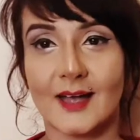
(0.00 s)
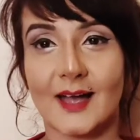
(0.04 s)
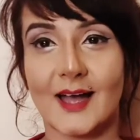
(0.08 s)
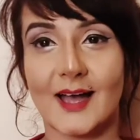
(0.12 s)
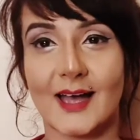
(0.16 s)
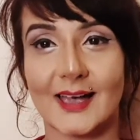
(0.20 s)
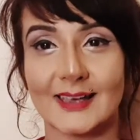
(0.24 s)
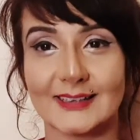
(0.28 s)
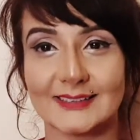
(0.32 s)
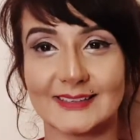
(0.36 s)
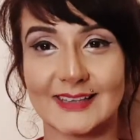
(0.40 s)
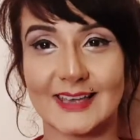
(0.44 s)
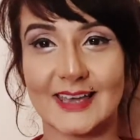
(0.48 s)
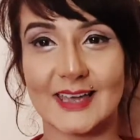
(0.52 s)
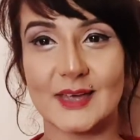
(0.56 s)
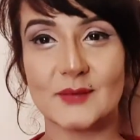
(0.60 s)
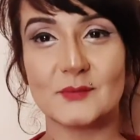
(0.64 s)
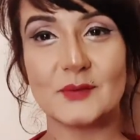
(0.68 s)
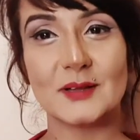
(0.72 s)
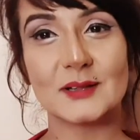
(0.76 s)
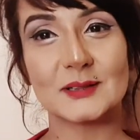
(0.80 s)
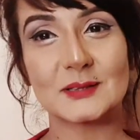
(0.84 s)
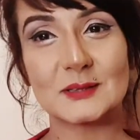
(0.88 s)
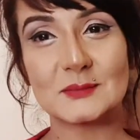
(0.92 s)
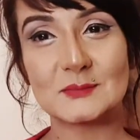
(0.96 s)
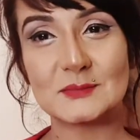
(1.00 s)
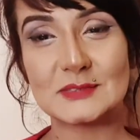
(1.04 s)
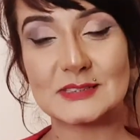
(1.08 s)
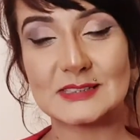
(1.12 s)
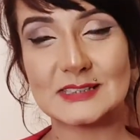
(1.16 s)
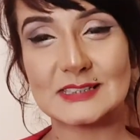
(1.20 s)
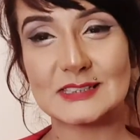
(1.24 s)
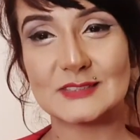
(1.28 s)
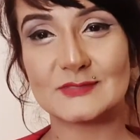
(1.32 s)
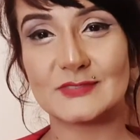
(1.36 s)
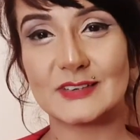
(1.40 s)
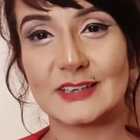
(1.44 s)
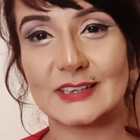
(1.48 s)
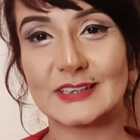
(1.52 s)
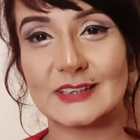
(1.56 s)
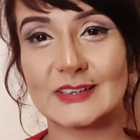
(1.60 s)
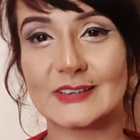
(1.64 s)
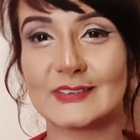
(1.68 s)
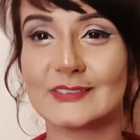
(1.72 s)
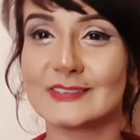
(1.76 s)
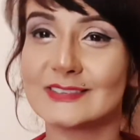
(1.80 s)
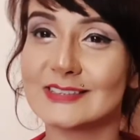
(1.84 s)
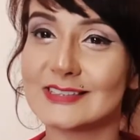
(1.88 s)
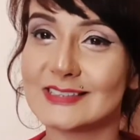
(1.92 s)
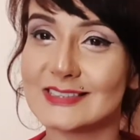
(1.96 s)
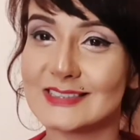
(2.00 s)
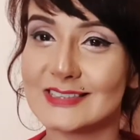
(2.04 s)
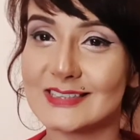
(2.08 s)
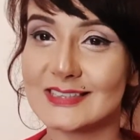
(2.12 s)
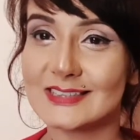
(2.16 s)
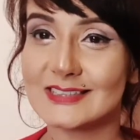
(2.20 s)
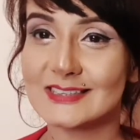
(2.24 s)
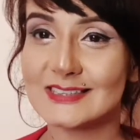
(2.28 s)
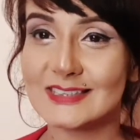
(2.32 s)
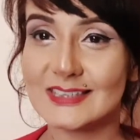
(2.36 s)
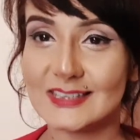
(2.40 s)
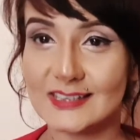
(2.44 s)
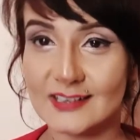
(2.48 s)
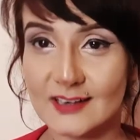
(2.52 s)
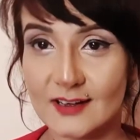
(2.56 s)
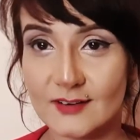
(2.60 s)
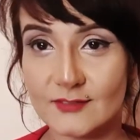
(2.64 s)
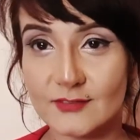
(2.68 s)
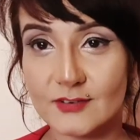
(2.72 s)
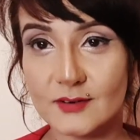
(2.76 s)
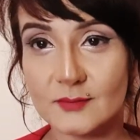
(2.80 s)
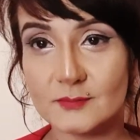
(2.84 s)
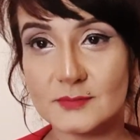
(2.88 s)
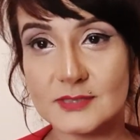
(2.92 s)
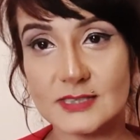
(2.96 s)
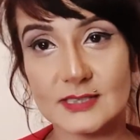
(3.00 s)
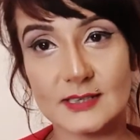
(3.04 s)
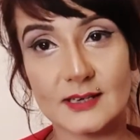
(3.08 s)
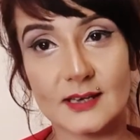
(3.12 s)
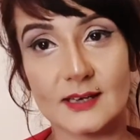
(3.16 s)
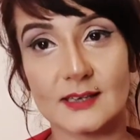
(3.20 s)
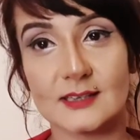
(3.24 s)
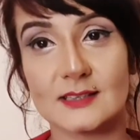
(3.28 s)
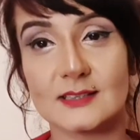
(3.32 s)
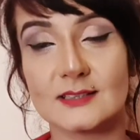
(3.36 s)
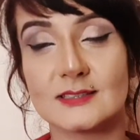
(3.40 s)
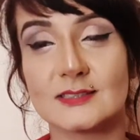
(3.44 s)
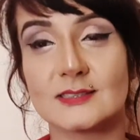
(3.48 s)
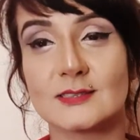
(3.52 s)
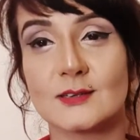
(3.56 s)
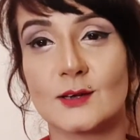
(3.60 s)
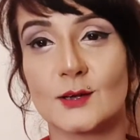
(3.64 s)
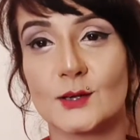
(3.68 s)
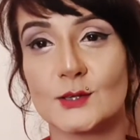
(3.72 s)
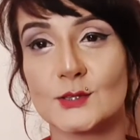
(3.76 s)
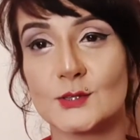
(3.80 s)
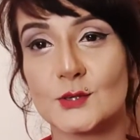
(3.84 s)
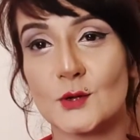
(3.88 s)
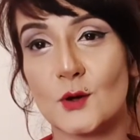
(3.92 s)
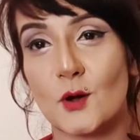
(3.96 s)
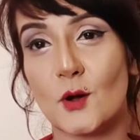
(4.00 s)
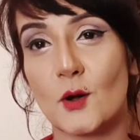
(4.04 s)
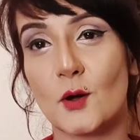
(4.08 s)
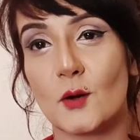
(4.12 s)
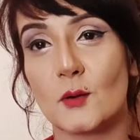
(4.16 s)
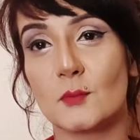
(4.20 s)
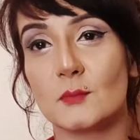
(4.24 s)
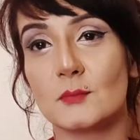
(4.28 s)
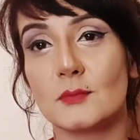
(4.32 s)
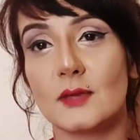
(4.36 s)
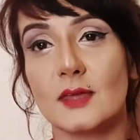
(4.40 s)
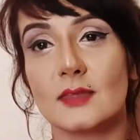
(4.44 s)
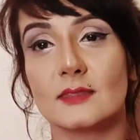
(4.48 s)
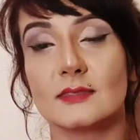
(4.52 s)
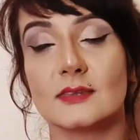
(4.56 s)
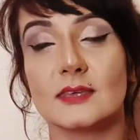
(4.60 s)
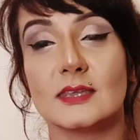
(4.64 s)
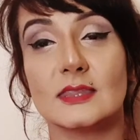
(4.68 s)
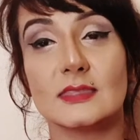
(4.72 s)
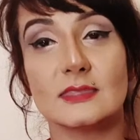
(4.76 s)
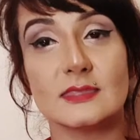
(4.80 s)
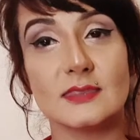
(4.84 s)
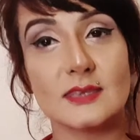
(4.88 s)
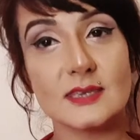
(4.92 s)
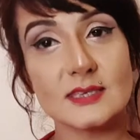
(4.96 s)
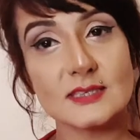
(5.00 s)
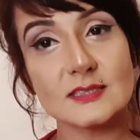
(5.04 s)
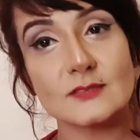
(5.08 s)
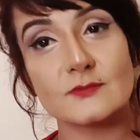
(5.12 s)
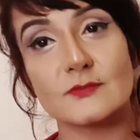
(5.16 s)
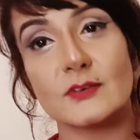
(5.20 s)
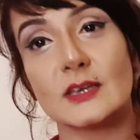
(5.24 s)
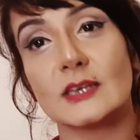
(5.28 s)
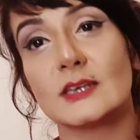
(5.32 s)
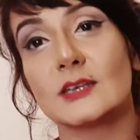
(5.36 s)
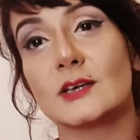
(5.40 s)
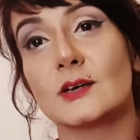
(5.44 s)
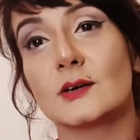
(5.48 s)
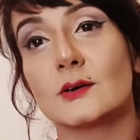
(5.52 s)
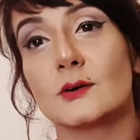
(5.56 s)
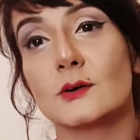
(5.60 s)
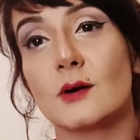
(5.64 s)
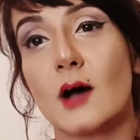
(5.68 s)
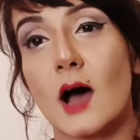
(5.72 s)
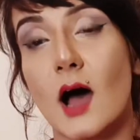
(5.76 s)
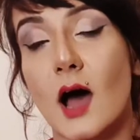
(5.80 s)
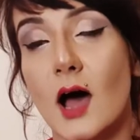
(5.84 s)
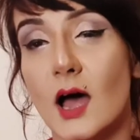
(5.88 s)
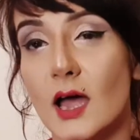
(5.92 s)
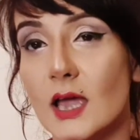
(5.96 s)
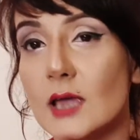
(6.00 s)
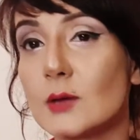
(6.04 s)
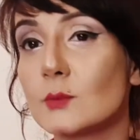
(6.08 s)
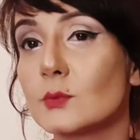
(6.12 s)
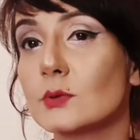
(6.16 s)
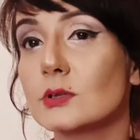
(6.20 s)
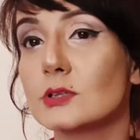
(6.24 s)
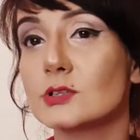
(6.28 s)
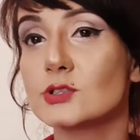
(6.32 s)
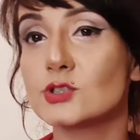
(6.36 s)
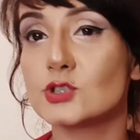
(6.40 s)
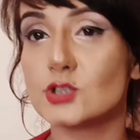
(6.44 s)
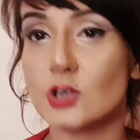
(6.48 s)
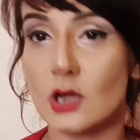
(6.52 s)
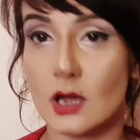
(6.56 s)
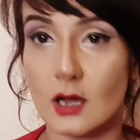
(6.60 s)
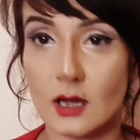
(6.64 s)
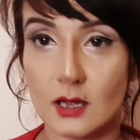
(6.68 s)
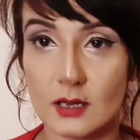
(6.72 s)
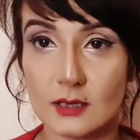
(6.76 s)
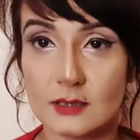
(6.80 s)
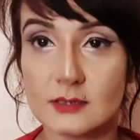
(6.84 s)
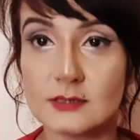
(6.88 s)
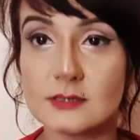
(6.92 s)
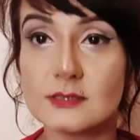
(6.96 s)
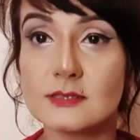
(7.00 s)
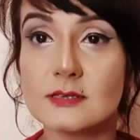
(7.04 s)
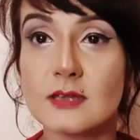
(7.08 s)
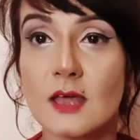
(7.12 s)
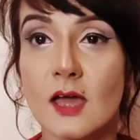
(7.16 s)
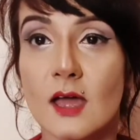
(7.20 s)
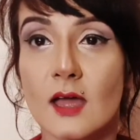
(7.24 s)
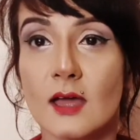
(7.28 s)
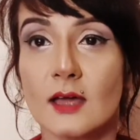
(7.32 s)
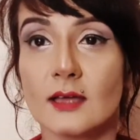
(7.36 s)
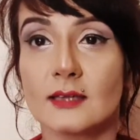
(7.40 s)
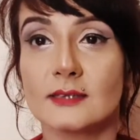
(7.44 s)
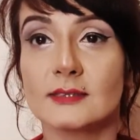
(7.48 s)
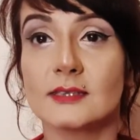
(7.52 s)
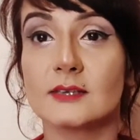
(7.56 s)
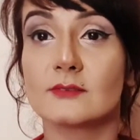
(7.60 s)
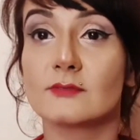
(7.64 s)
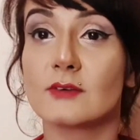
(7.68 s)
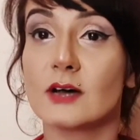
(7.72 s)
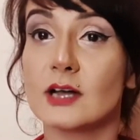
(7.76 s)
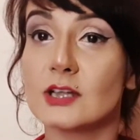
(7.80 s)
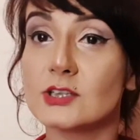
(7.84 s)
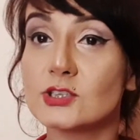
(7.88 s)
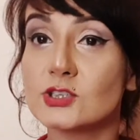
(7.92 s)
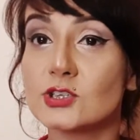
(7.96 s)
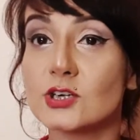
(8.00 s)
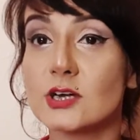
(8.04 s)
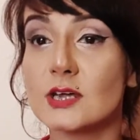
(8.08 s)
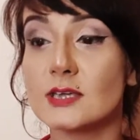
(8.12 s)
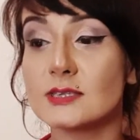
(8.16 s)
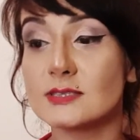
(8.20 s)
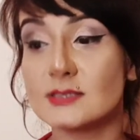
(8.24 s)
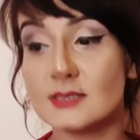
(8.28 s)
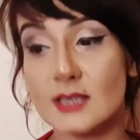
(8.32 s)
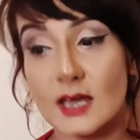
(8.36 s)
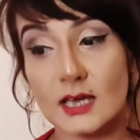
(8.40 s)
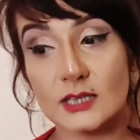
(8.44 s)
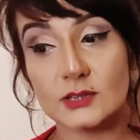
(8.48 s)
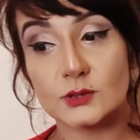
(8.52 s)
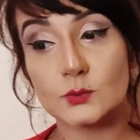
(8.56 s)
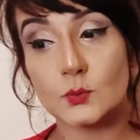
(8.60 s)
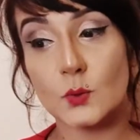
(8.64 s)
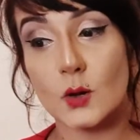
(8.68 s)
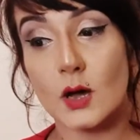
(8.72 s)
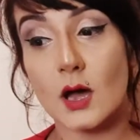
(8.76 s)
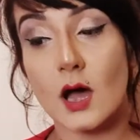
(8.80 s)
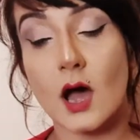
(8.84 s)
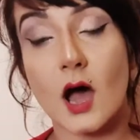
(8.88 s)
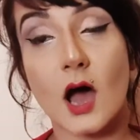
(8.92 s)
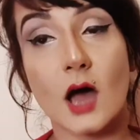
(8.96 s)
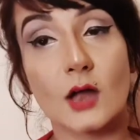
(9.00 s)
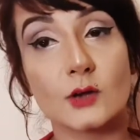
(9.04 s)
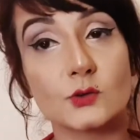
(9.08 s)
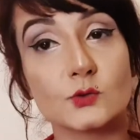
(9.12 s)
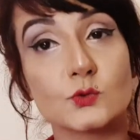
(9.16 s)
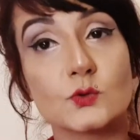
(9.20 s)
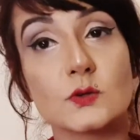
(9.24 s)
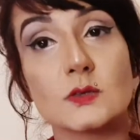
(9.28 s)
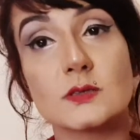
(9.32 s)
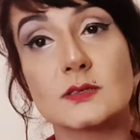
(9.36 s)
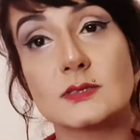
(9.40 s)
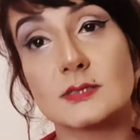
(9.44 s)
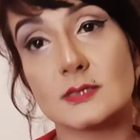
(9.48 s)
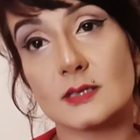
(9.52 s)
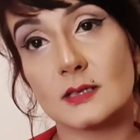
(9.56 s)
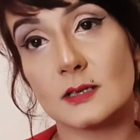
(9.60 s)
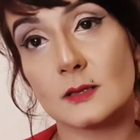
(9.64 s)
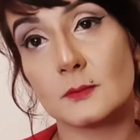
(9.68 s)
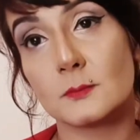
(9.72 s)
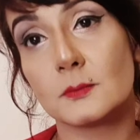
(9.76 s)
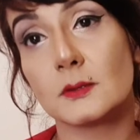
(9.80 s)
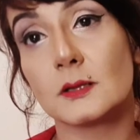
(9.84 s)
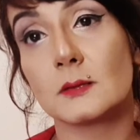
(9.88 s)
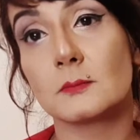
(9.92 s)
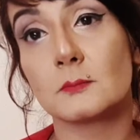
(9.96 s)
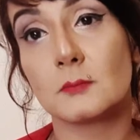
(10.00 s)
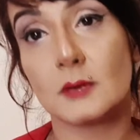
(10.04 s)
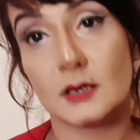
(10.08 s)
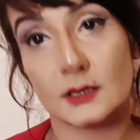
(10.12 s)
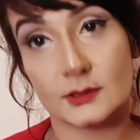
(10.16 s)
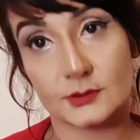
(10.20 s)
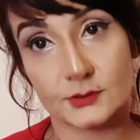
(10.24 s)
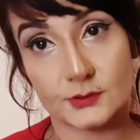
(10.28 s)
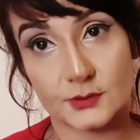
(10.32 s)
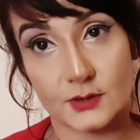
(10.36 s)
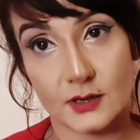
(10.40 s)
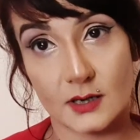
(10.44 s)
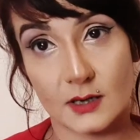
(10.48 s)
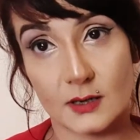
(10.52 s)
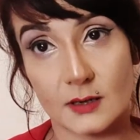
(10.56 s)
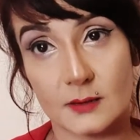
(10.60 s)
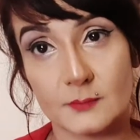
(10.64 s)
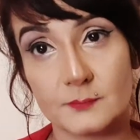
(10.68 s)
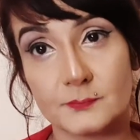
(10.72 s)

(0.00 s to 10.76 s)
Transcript: Hi there, welcome to this video. This is Tina from tinahills.com, and in this video I will chant the Vajrasattva 100 syllable mantra.